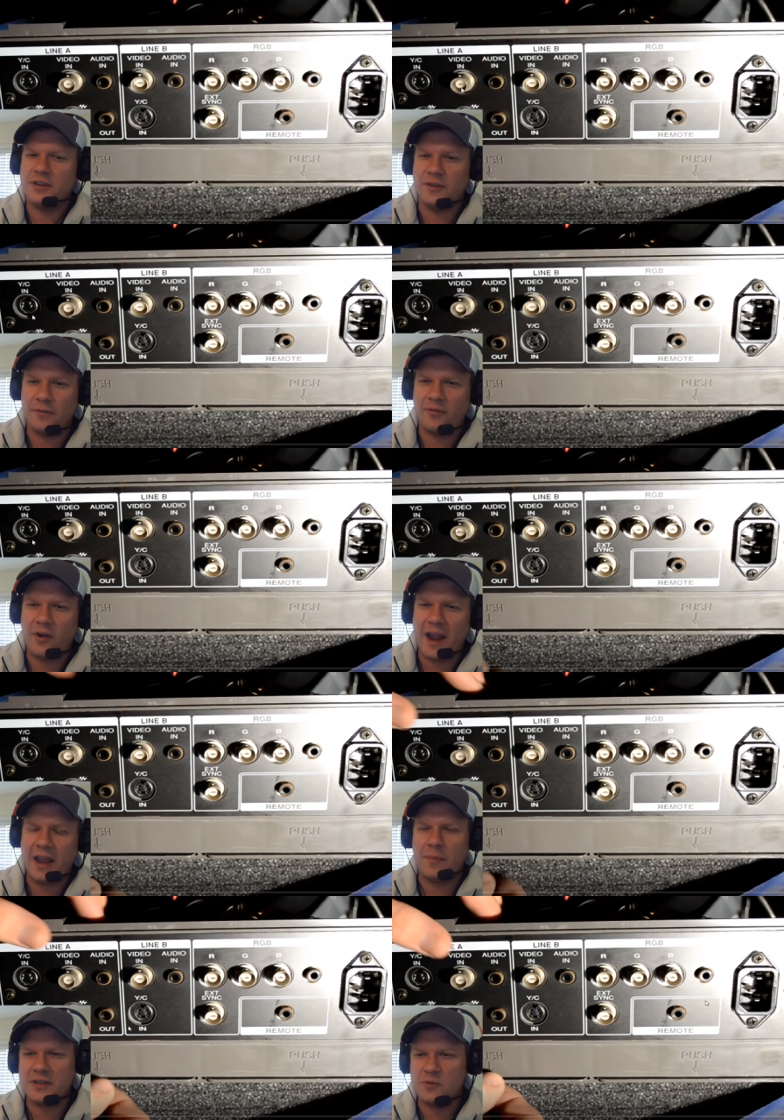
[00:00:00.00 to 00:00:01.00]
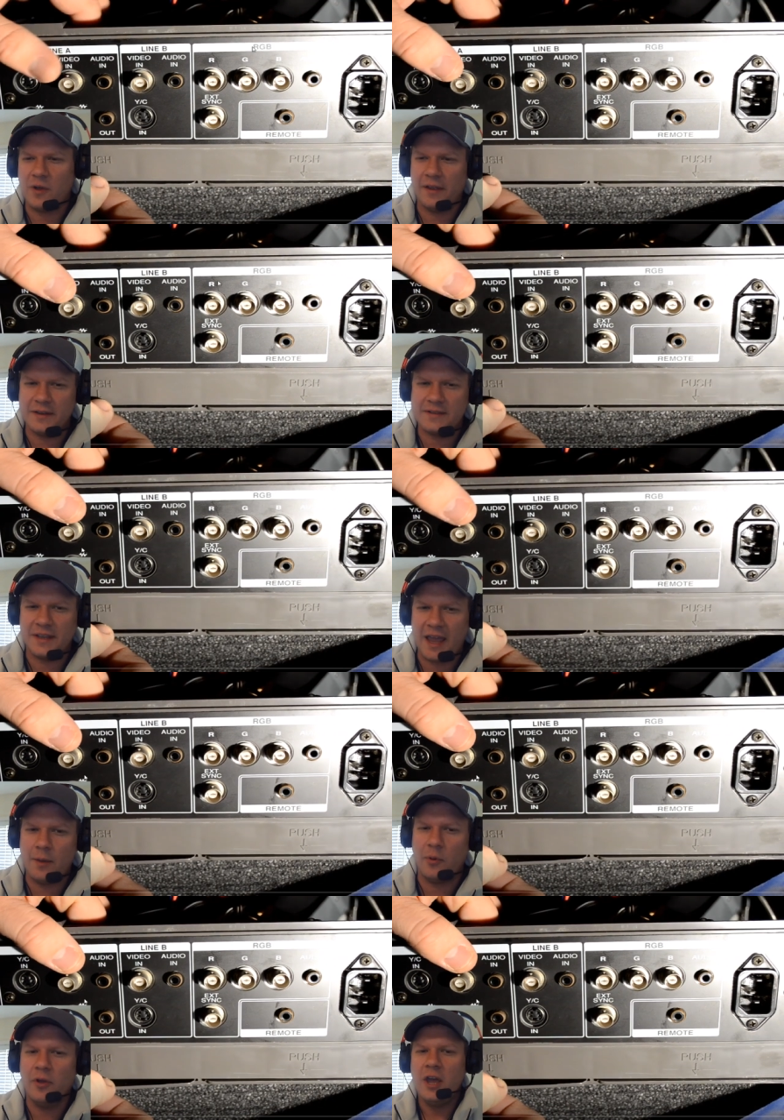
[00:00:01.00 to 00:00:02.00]
to the frame as well as the
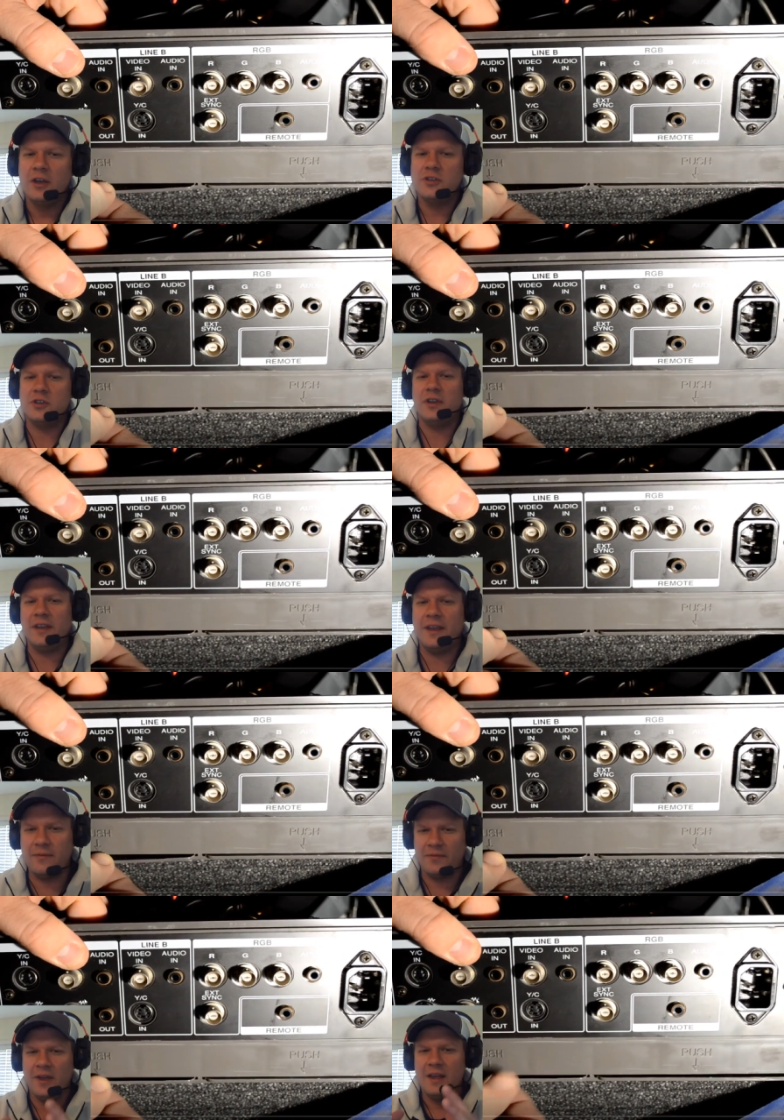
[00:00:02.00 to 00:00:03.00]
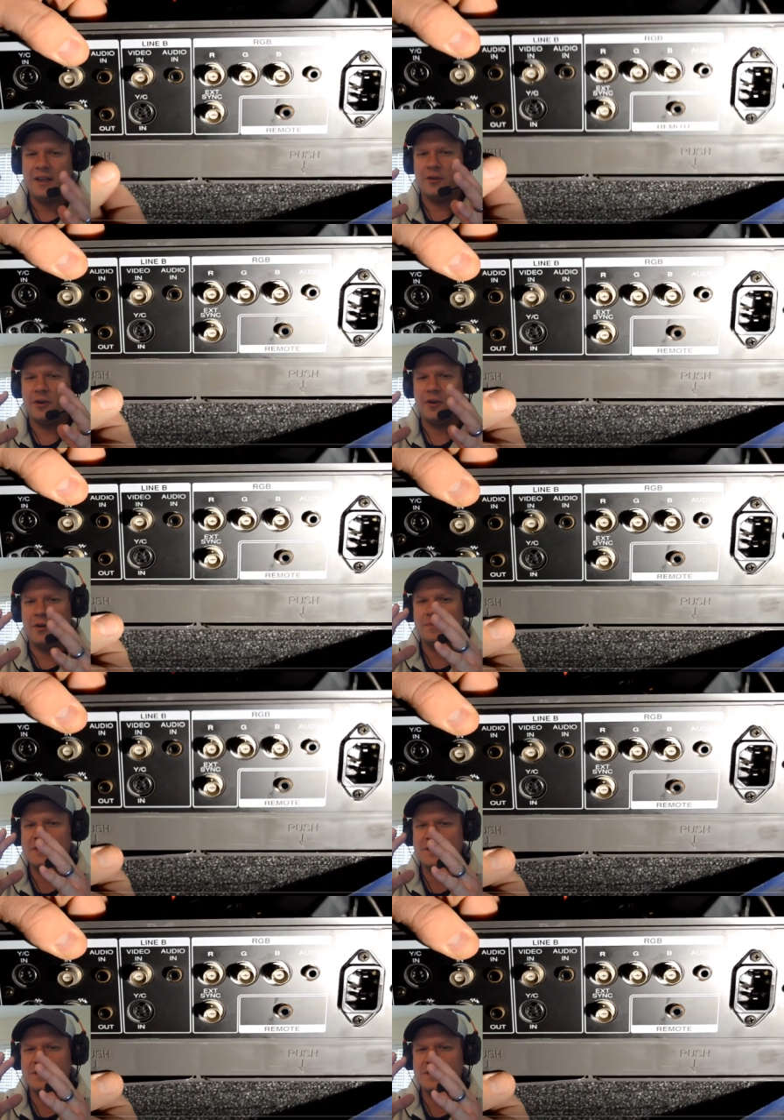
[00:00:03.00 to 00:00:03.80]
cable, so you can give your